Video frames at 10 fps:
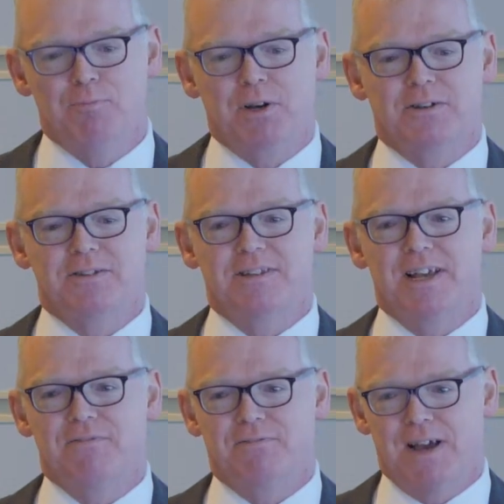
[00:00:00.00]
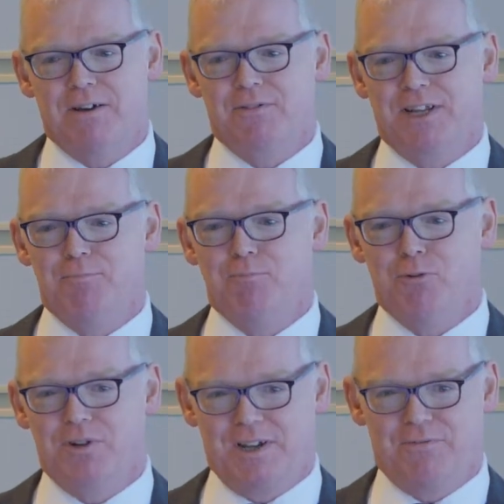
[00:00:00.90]
because they found it
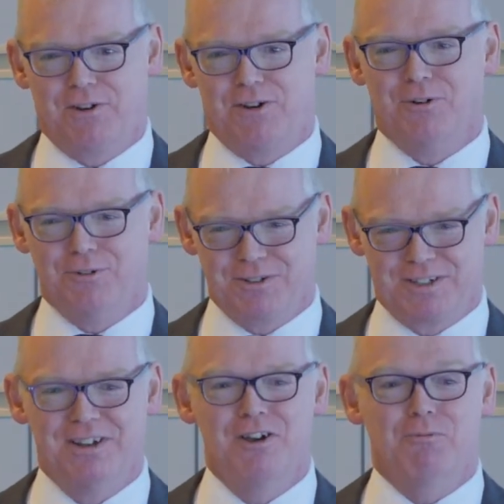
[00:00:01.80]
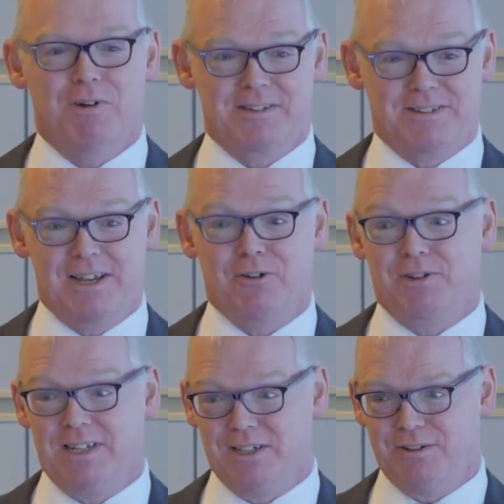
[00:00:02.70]
more difficult once they got
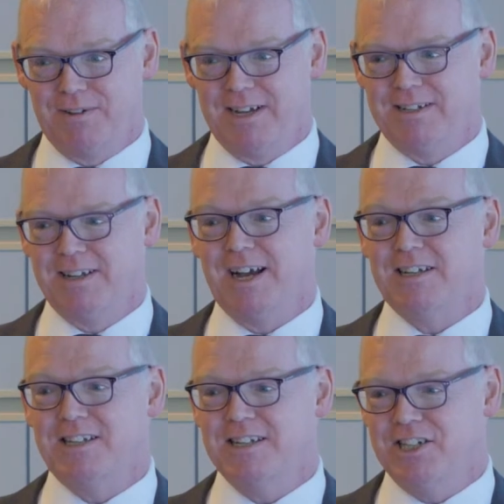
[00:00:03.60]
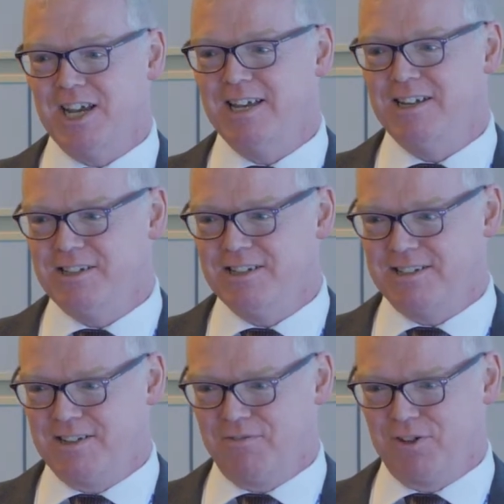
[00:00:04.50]
into it. Actually, change is
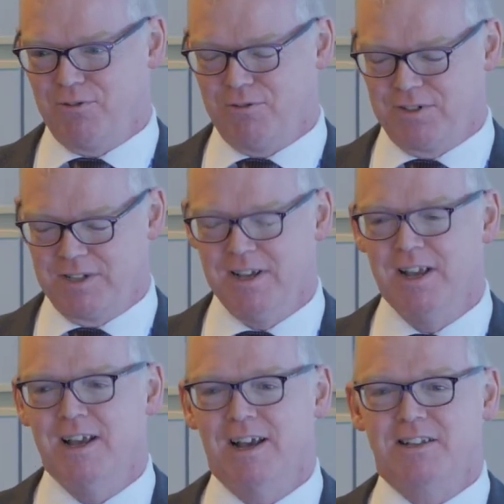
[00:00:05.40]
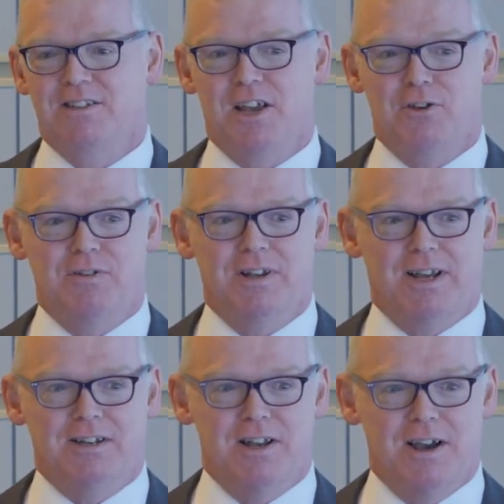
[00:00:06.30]
difficult. And
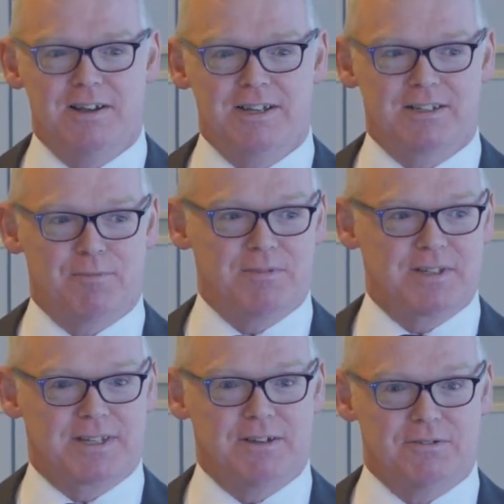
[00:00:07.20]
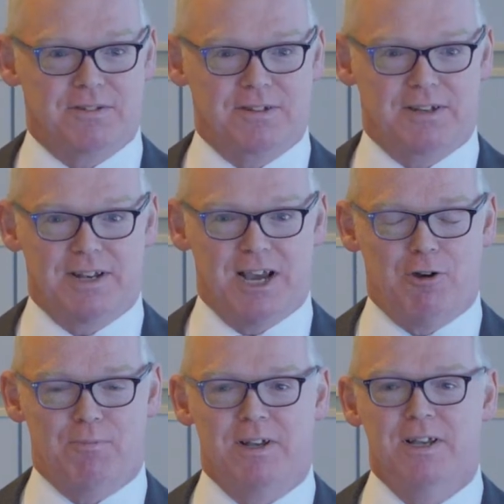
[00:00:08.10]
learning some of the skills that can
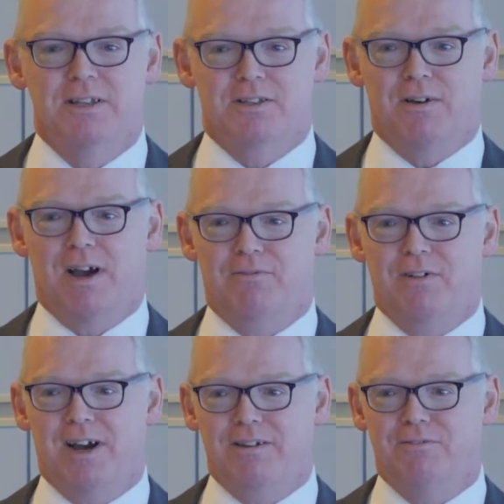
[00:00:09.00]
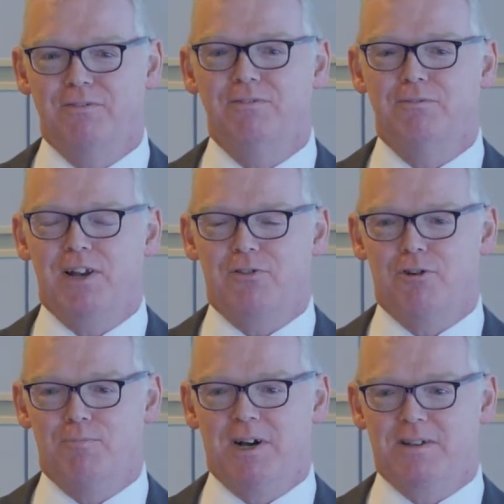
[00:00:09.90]
help. So I went
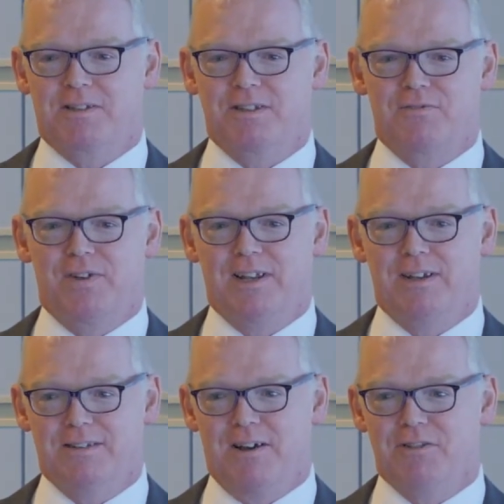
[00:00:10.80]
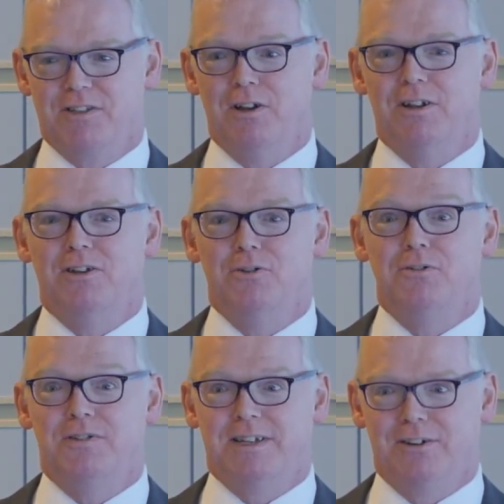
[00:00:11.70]
through a master's feeling as I was
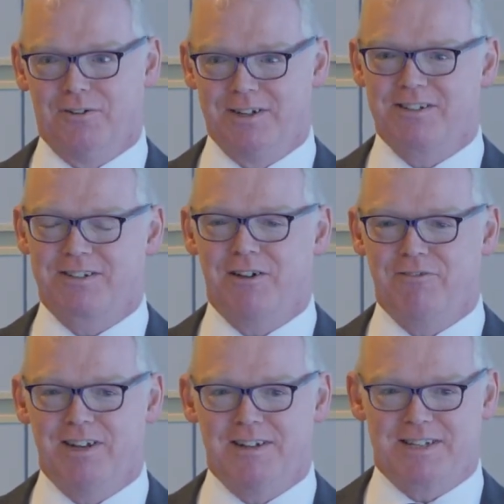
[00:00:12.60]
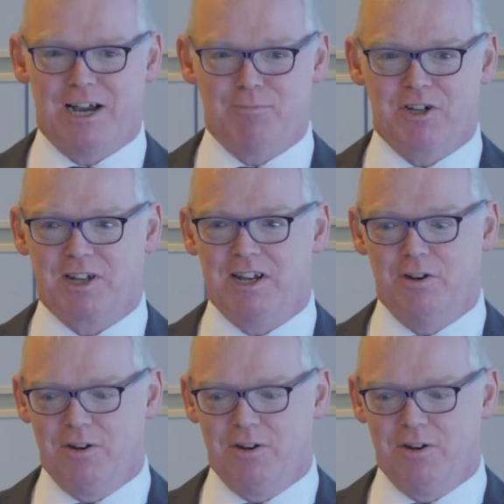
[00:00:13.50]
losing knowledge because I realized how much I